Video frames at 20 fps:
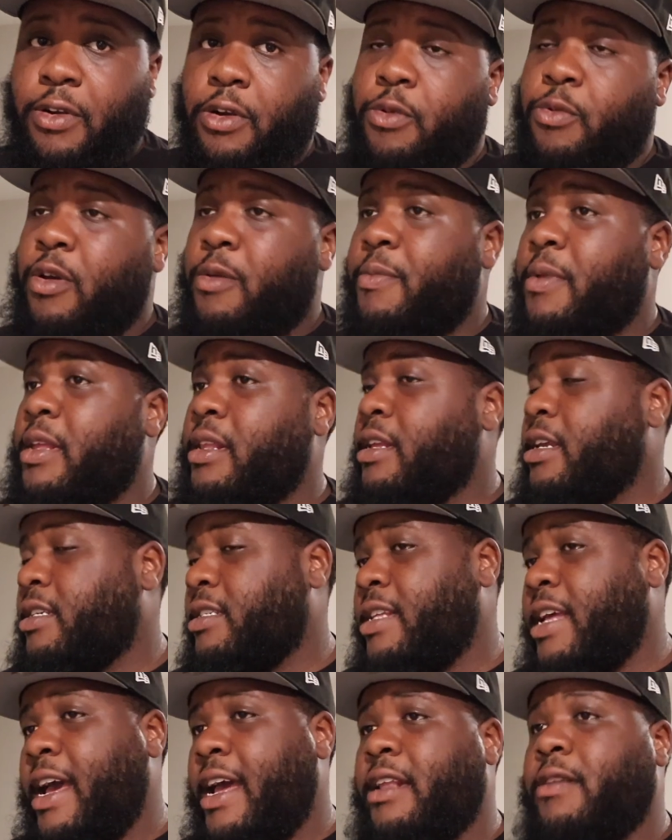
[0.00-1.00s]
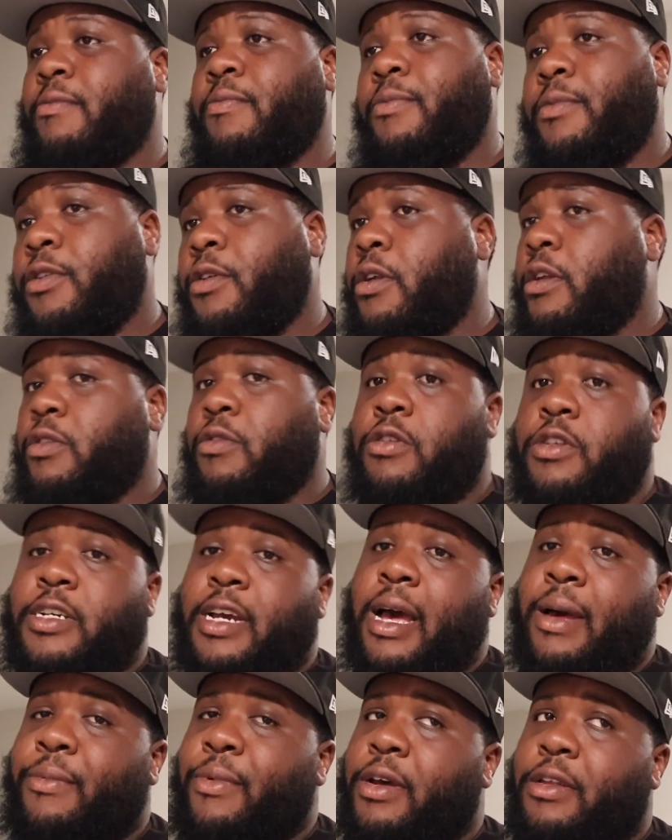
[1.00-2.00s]
your equipment is not going to do the
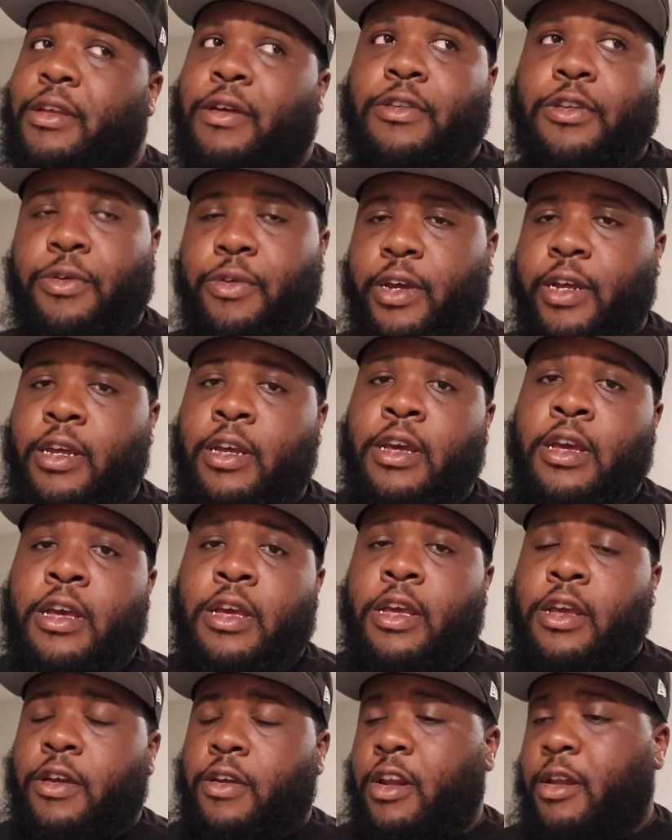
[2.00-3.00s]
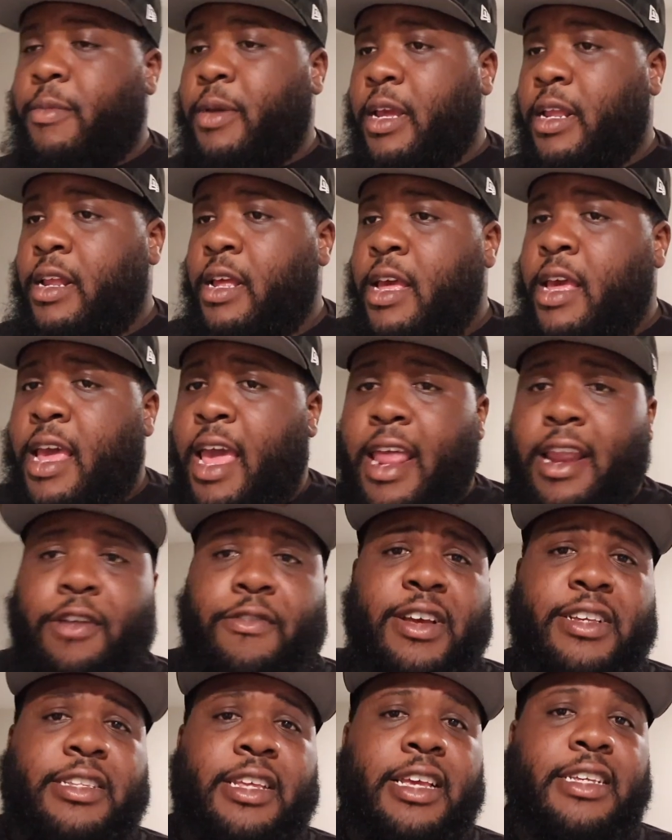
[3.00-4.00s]
job well, don't do it. You know what I mean? And the
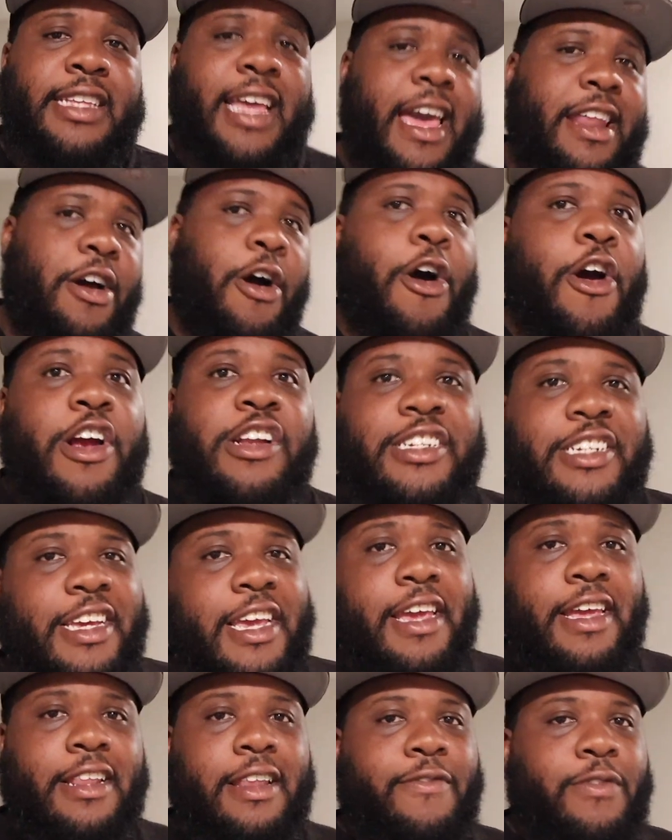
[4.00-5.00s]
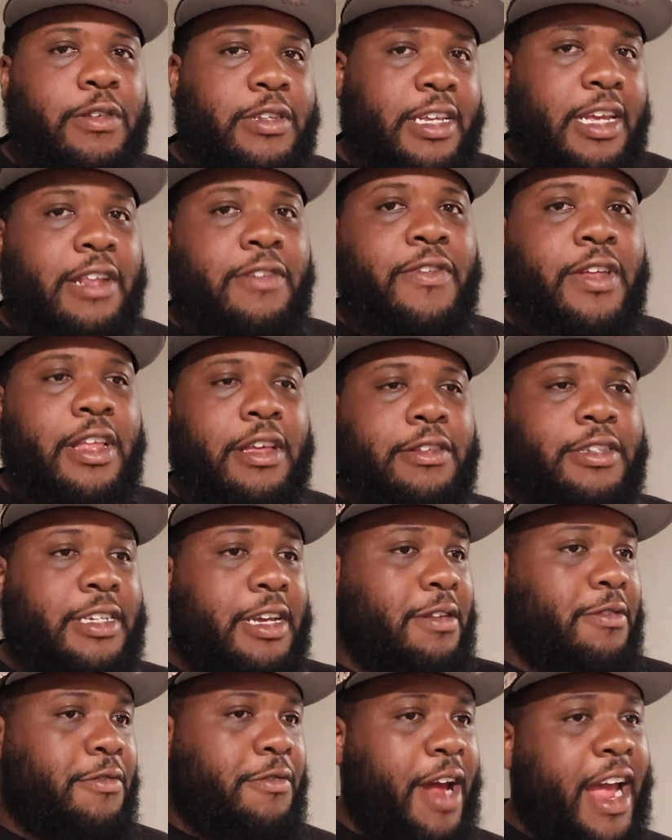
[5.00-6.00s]
crazy thing is they had an RGN, if you have seen the video,
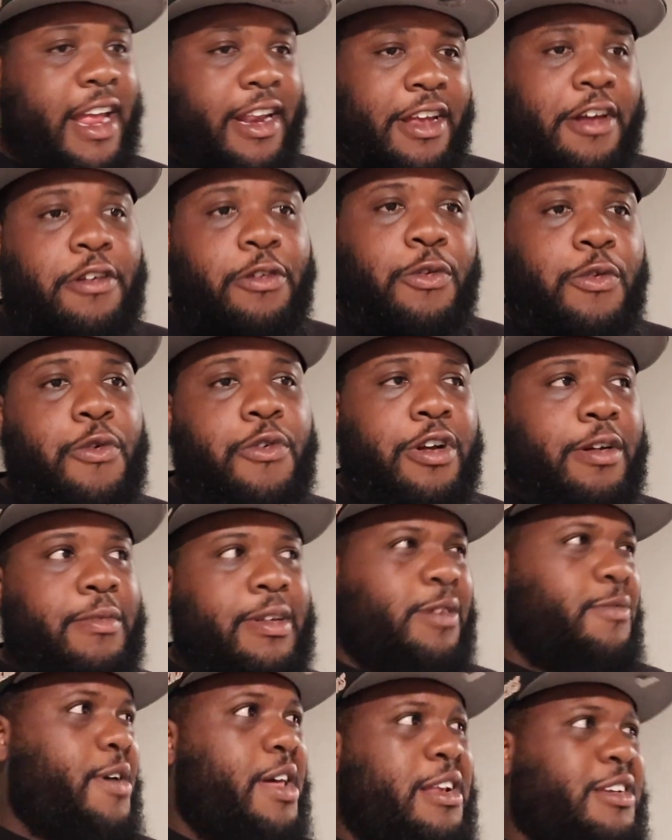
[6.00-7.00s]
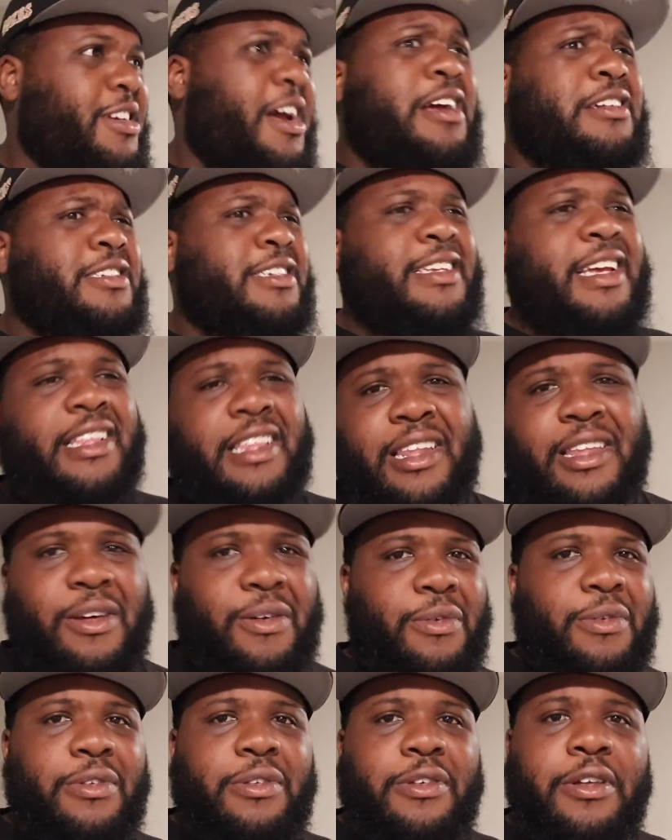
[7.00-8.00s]
sitting right there in the corner. I'm like, why don't y'all just take the
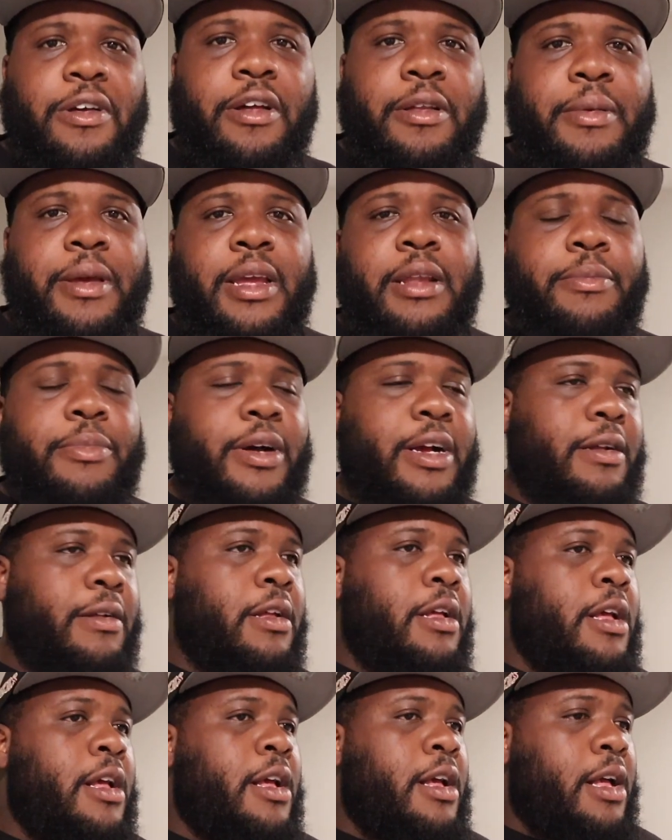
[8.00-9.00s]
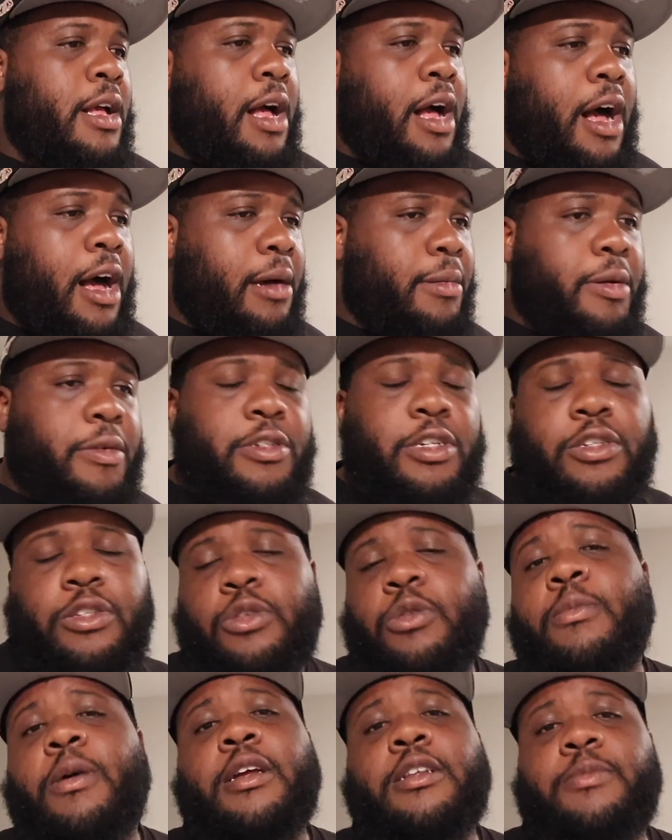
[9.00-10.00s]
load? You know what I mean? But um, it was just
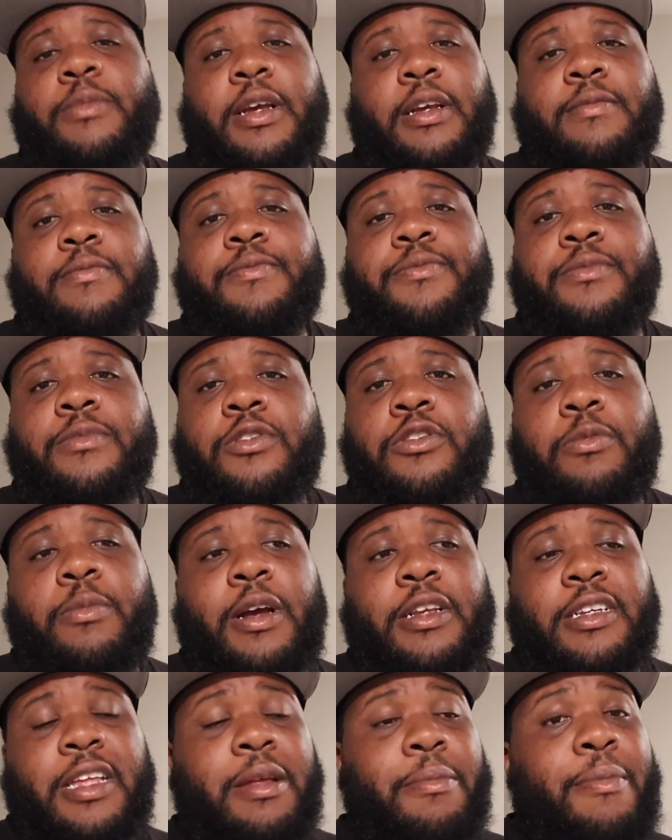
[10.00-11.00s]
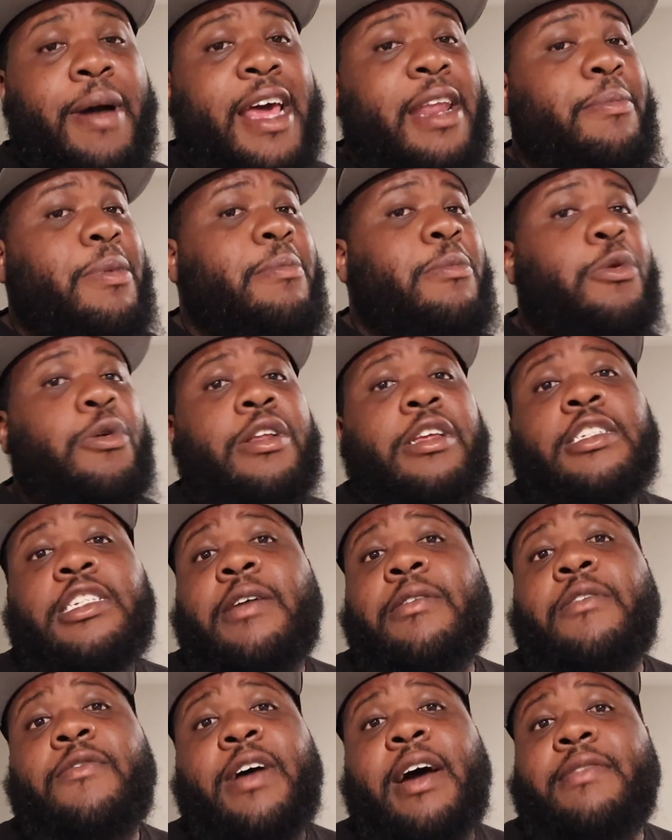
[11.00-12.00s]
too much, man. Too much. And it might have been more than
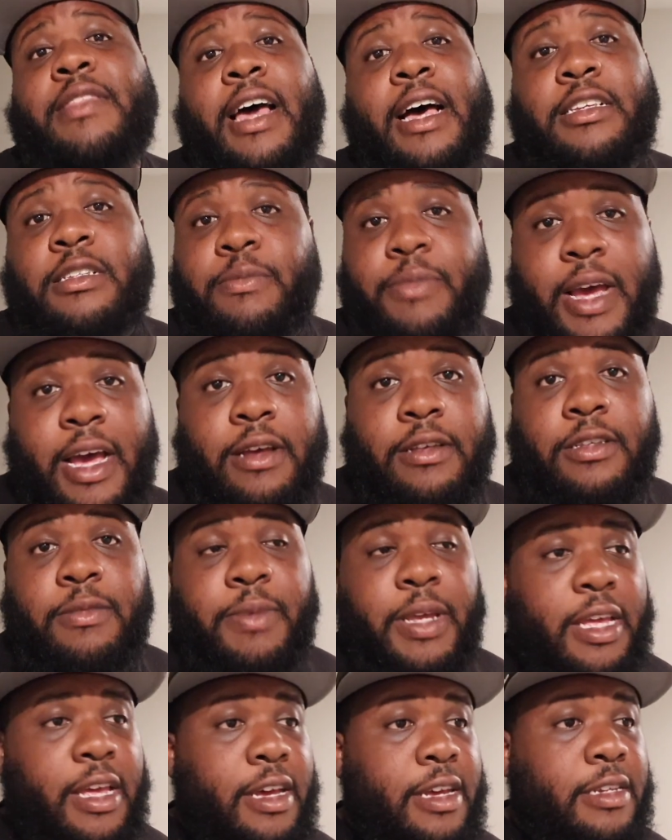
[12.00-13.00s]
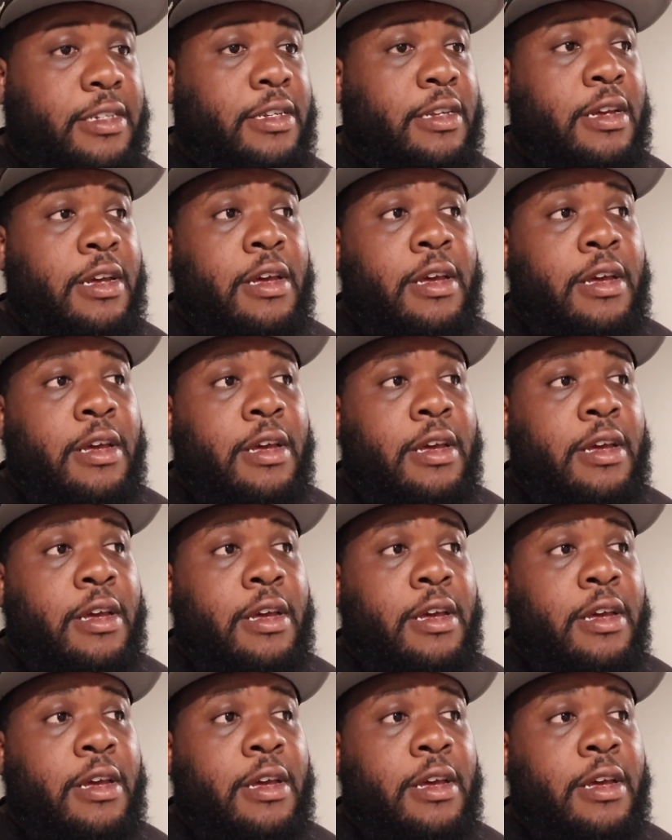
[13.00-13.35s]
75,000 pounds because